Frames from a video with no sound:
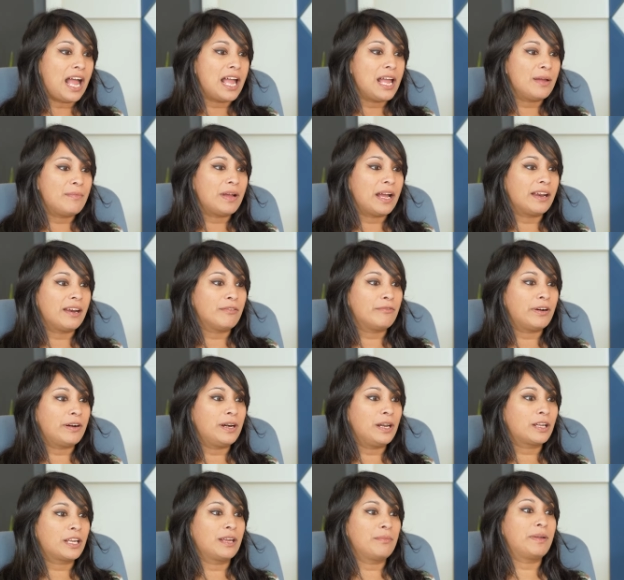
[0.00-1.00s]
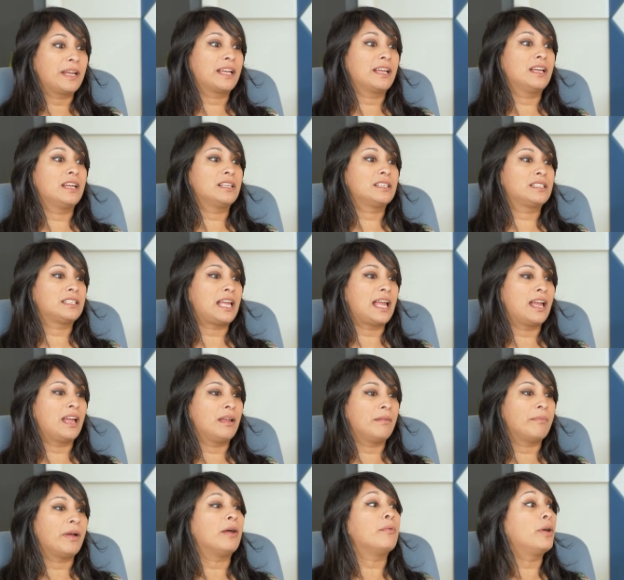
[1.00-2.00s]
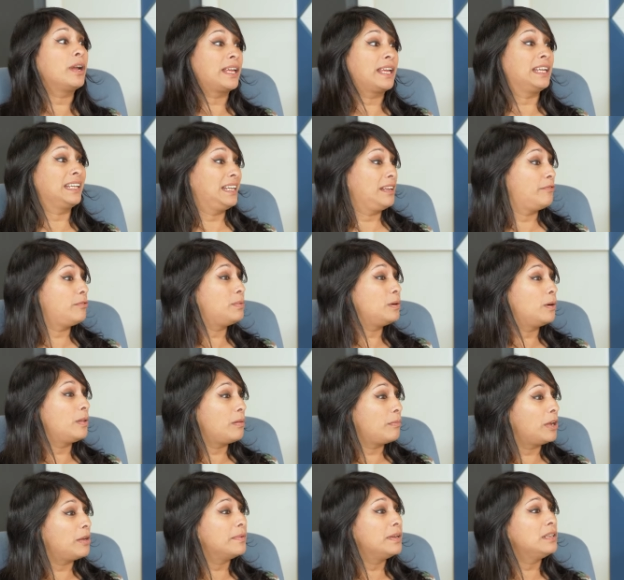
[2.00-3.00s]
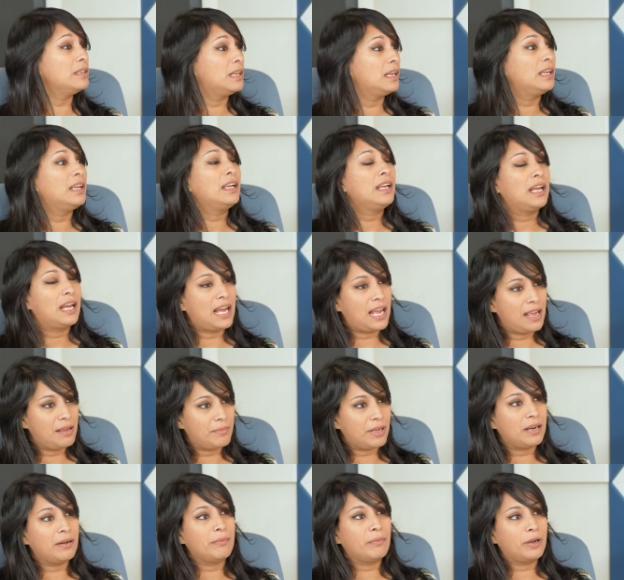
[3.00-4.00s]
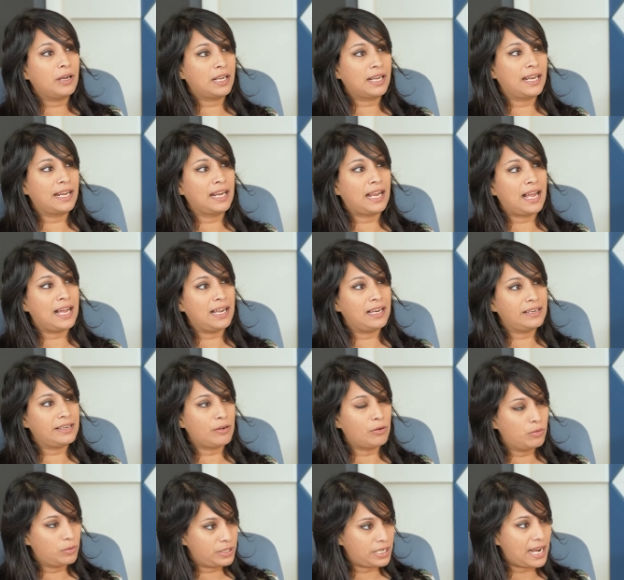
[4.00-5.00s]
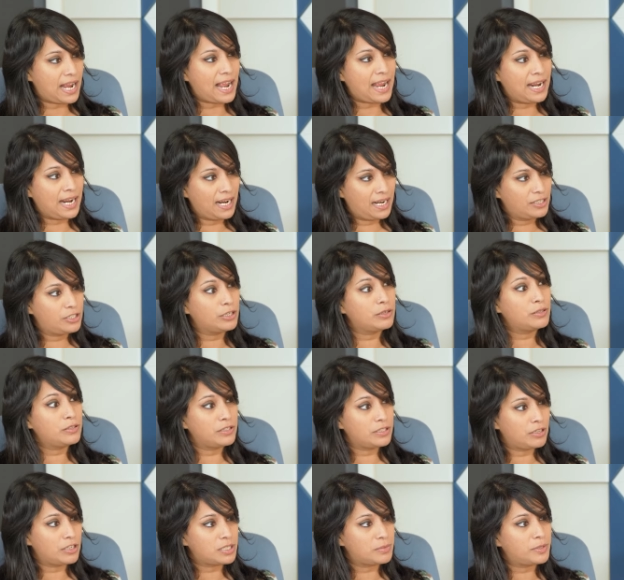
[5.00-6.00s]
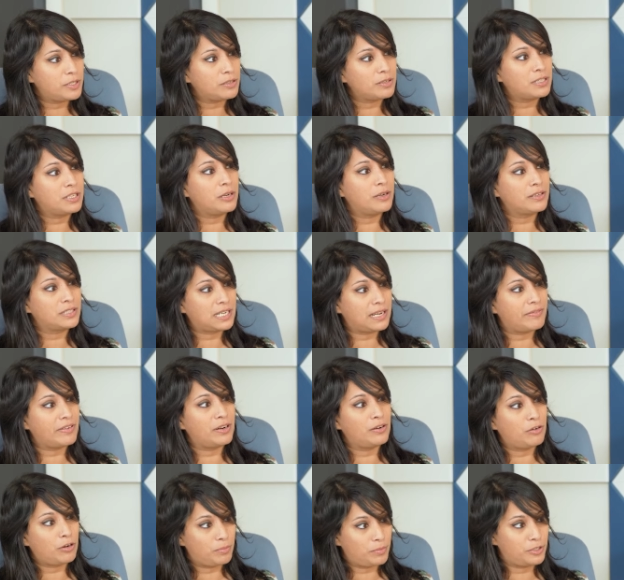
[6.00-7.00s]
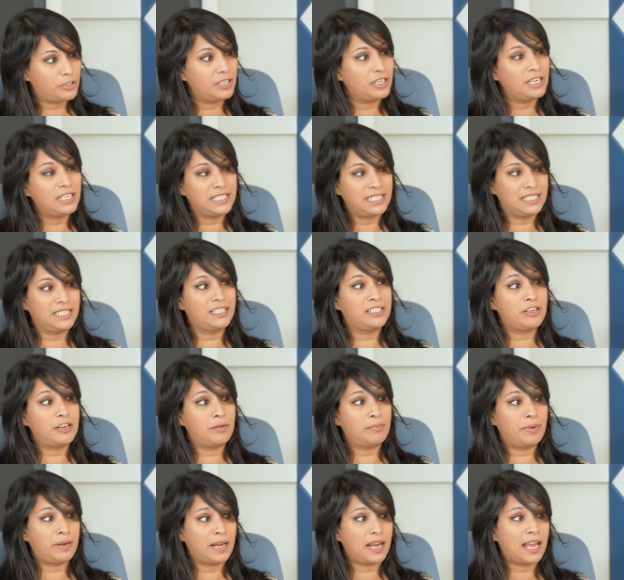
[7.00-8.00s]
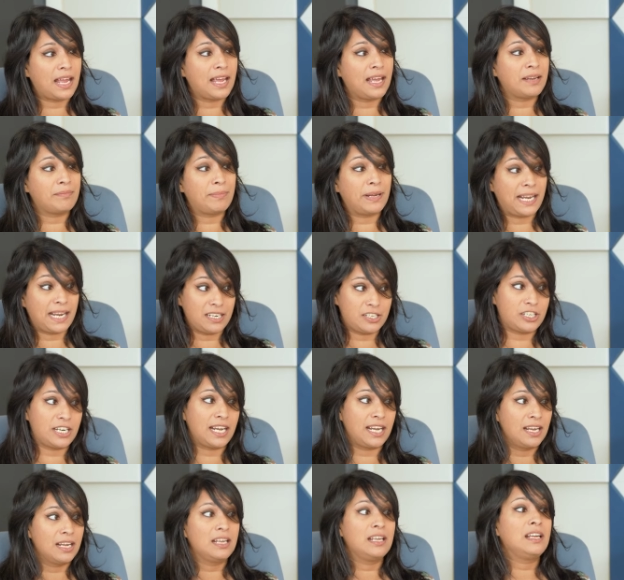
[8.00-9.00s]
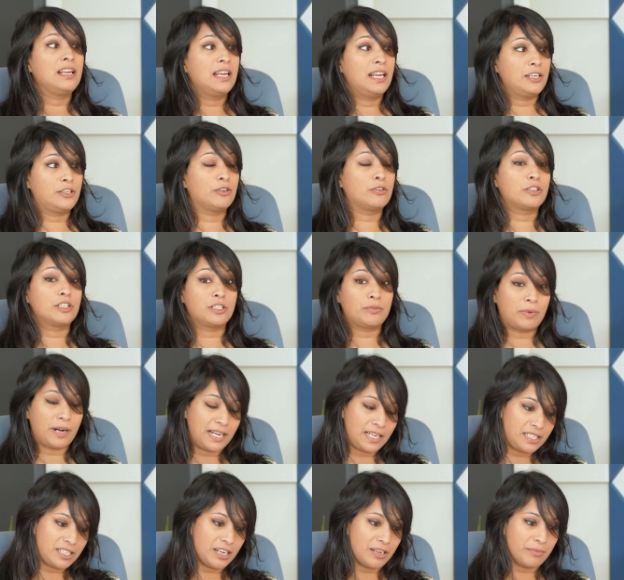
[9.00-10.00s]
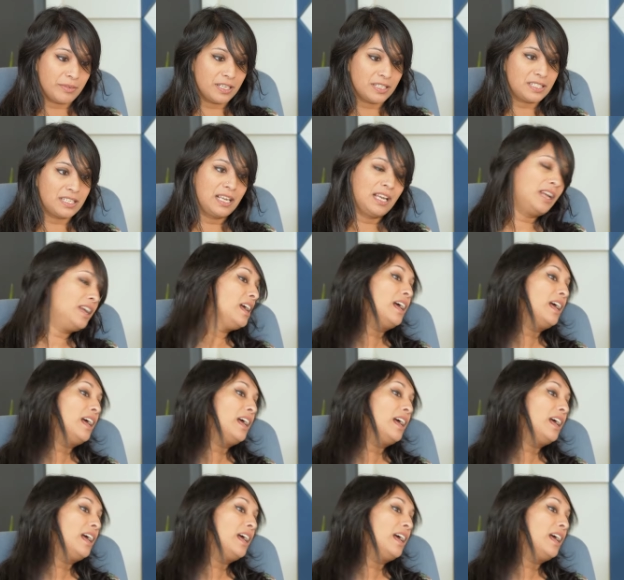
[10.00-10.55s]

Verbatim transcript: Um, and I'm very lucky because um, I'm working in Liverpool at the moment, mm. um, and I'm working at Alder Hey Children's Hospital hospital, so I was given an opportunity to do a PhD in children's mm-hmm. brain tumours.